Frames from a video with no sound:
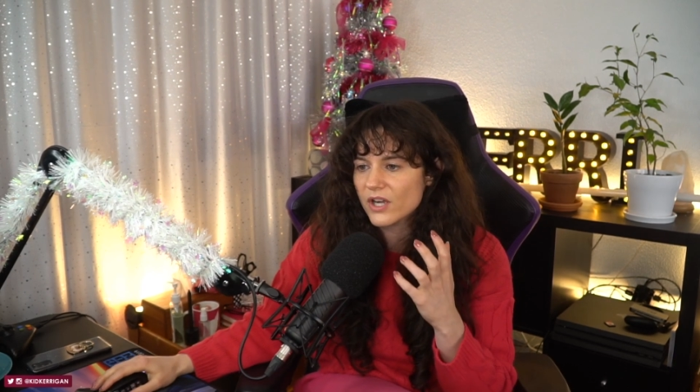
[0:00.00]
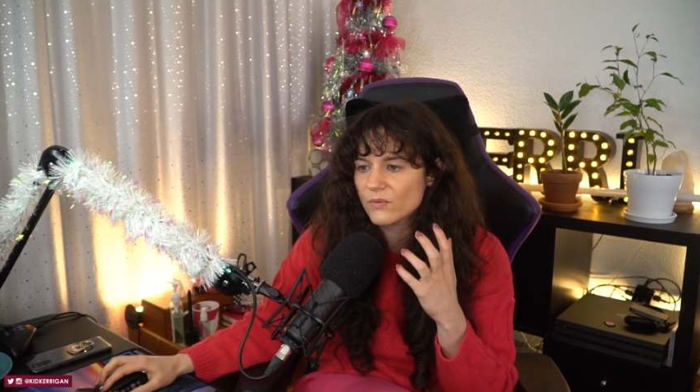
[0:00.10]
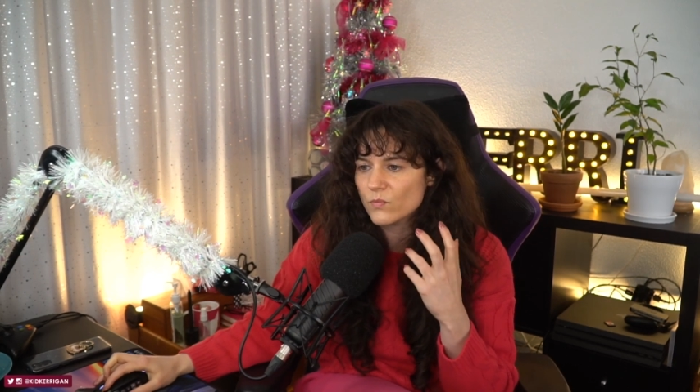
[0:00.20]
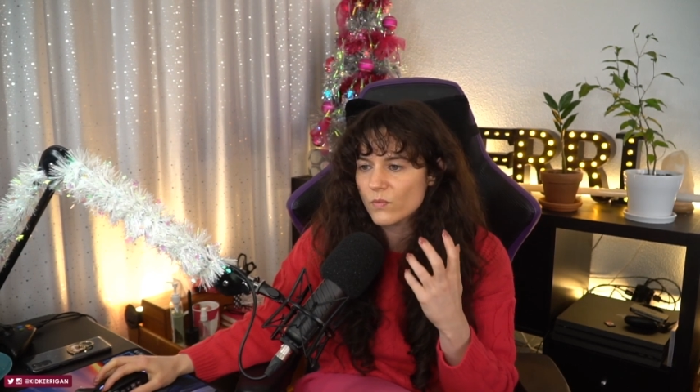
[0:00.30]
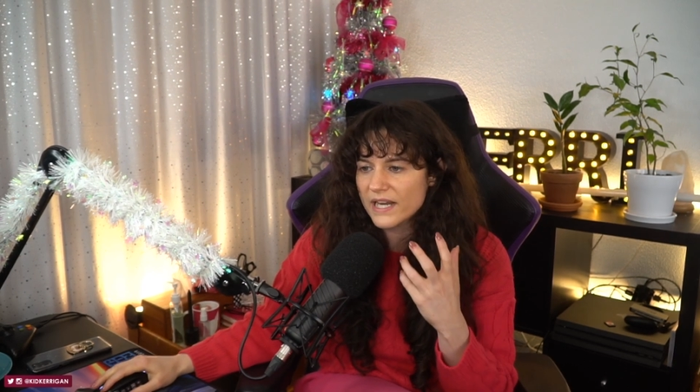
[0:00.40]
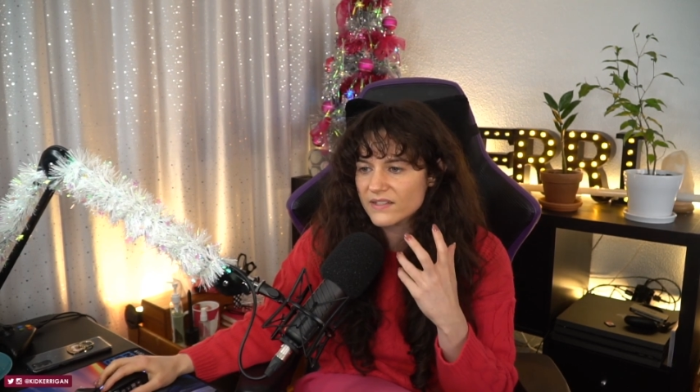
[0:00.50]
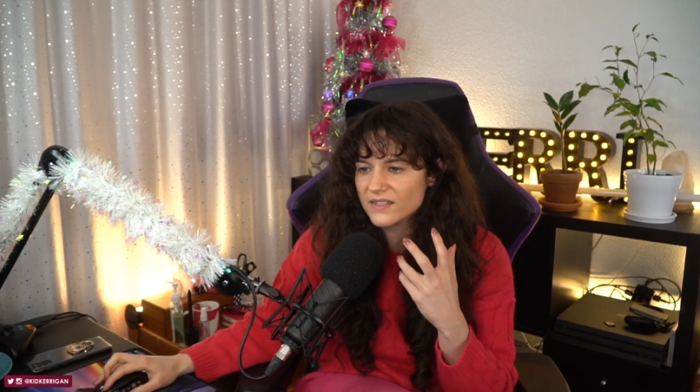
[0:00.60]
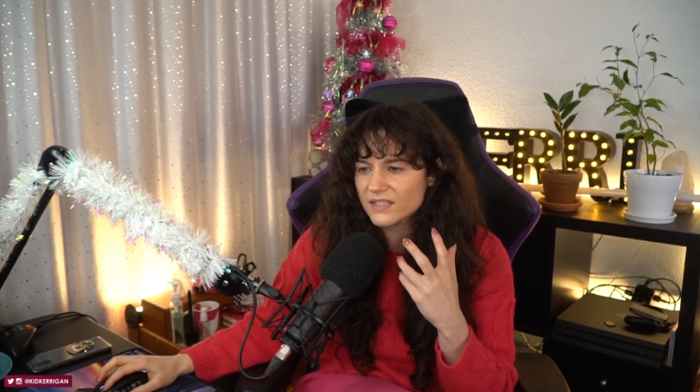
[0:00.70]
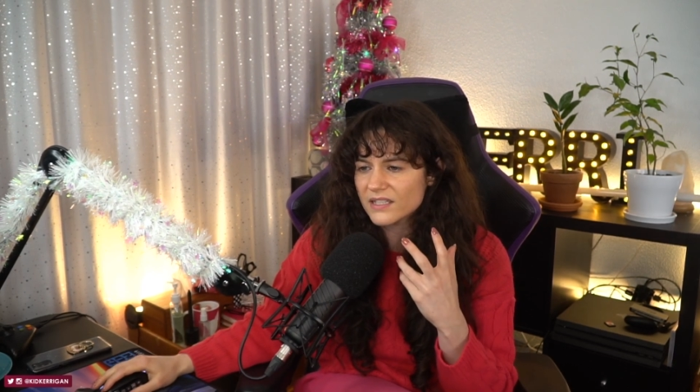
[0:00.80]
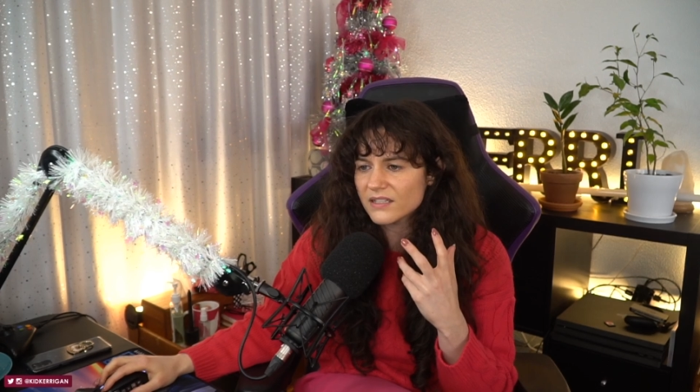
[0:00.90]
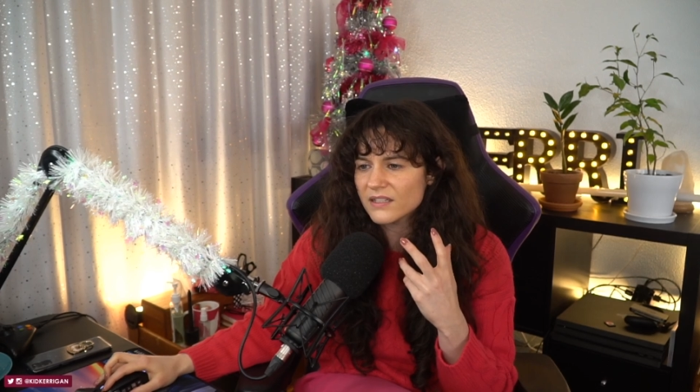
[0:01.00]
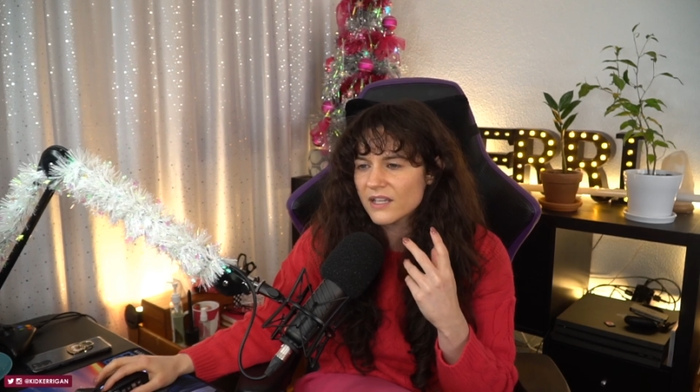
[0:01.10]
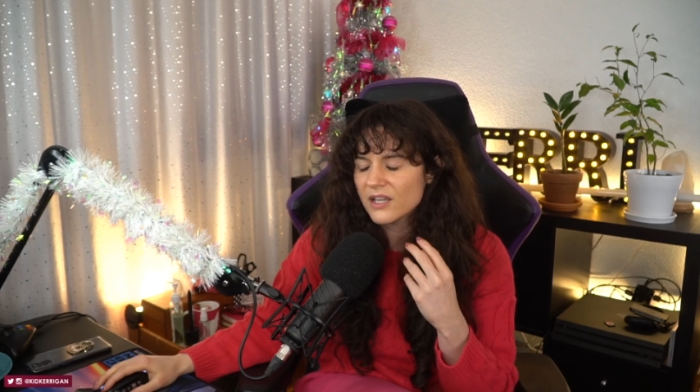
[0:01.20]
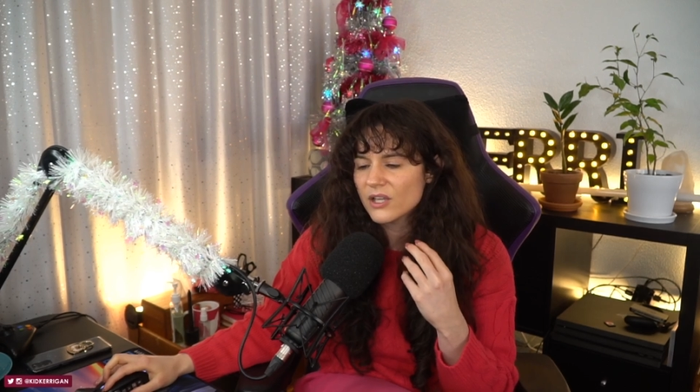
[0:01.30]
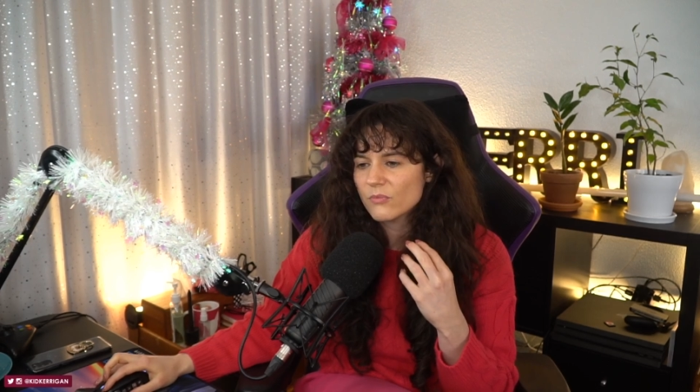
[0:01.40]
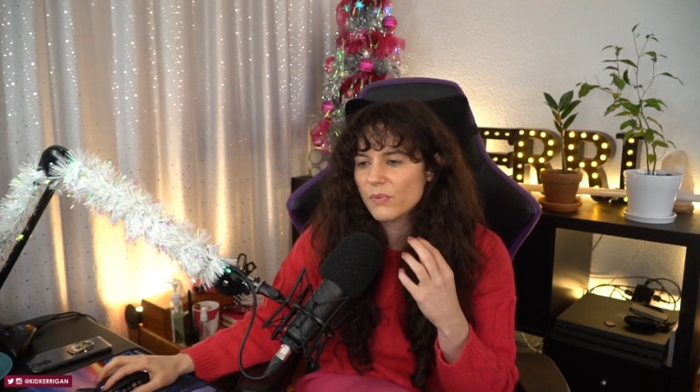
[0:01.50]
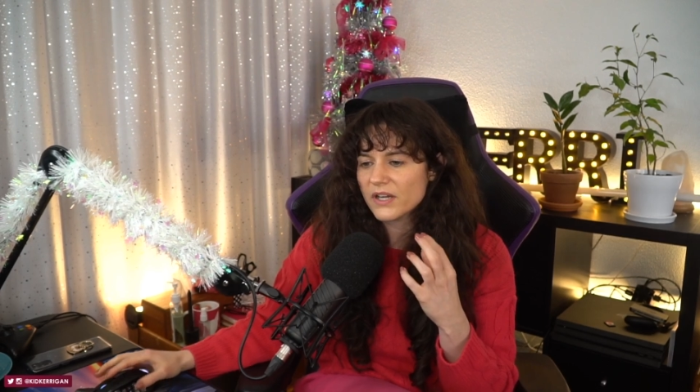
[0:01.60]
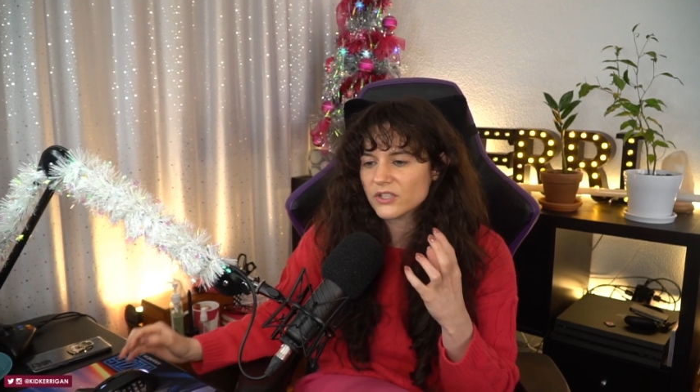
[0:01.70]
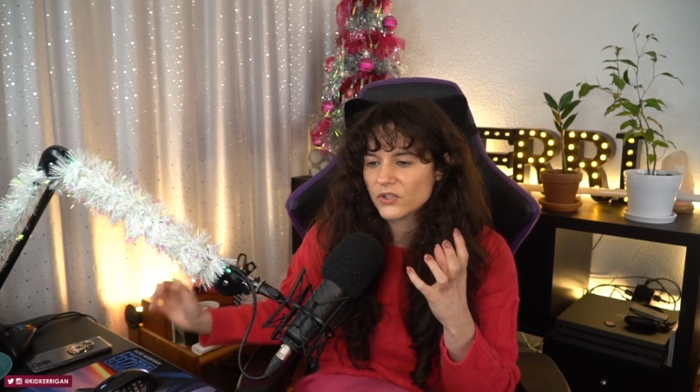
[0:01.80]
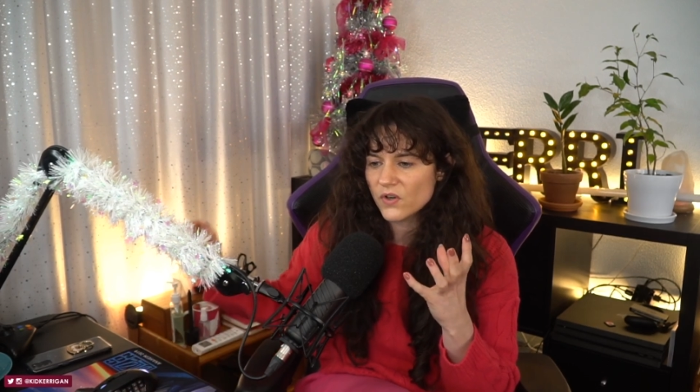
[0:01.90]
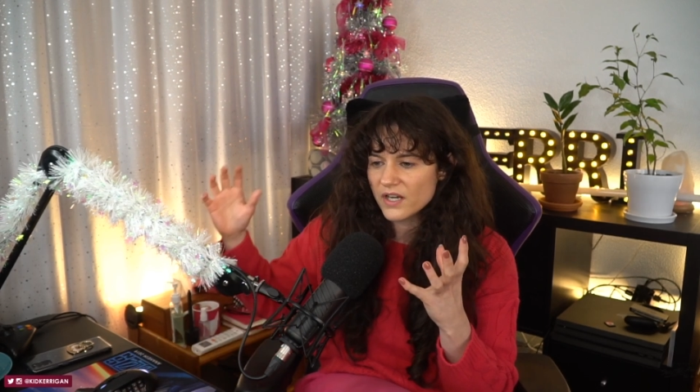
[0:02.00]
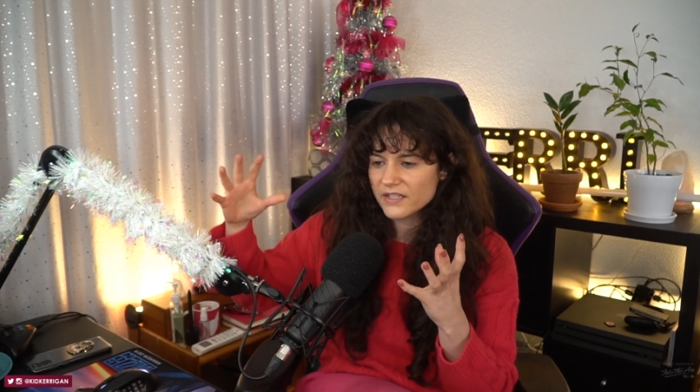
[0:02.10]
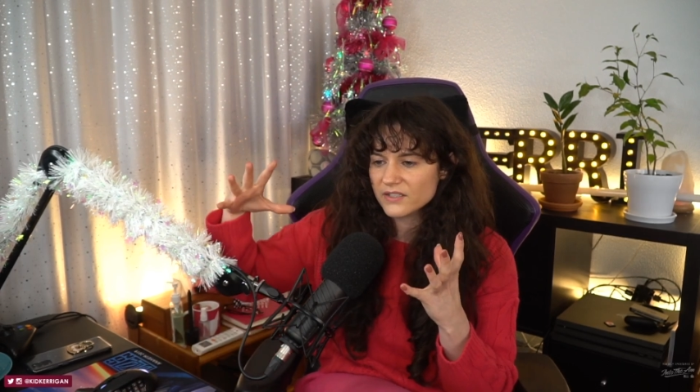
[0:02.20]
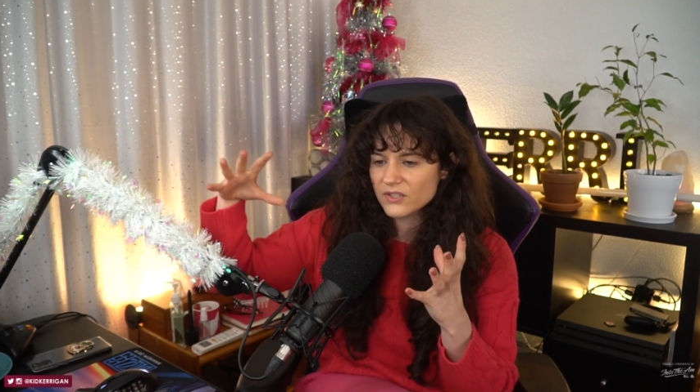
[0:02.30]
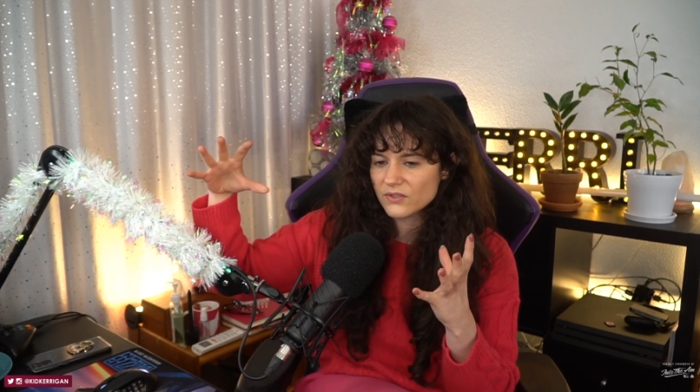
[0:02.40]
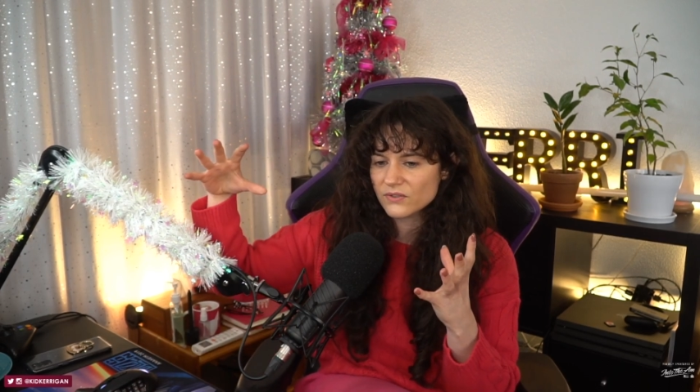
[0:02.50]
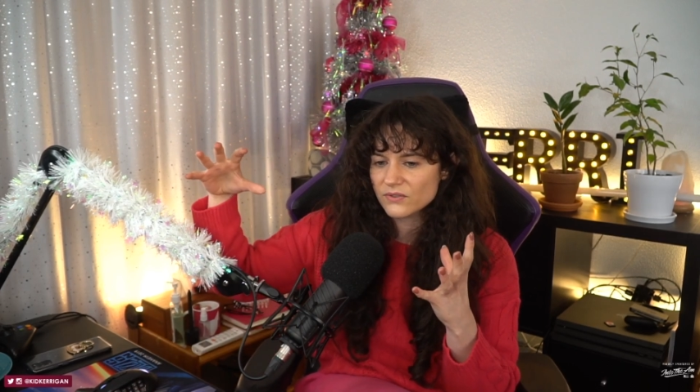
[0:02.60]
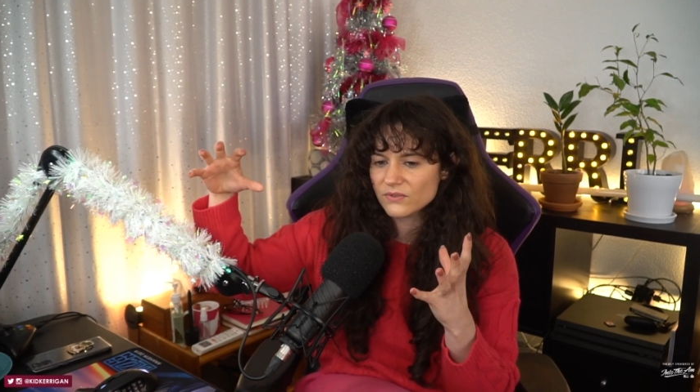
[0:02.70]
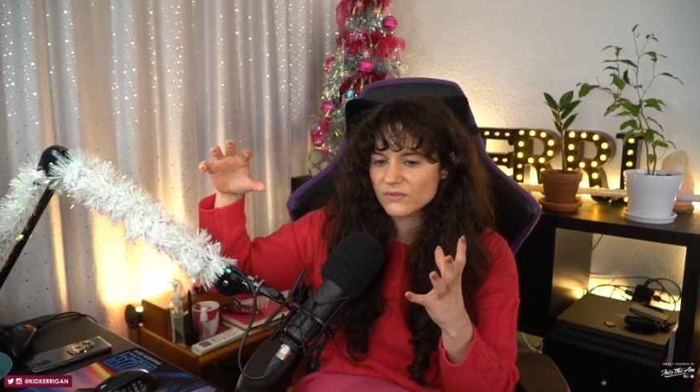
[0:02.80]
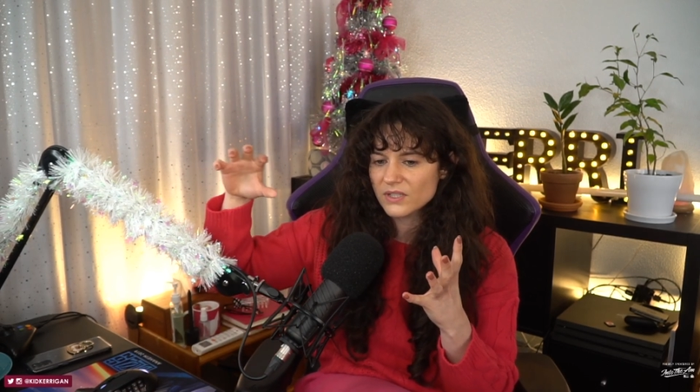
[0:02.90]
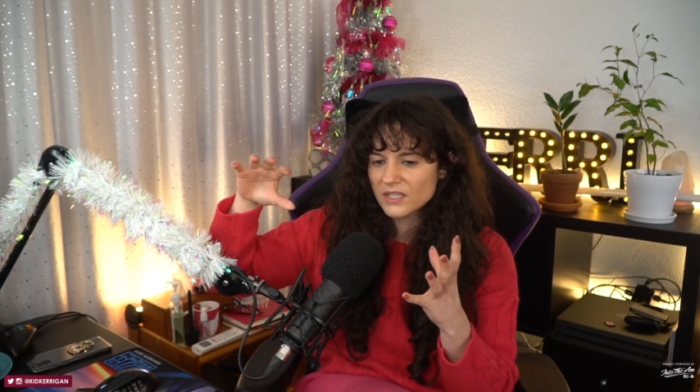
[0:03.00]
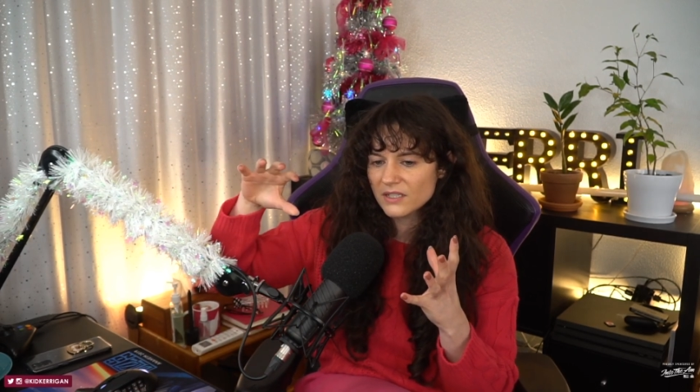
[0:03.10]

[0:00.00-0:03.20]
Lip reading: I'm wasting by trying to,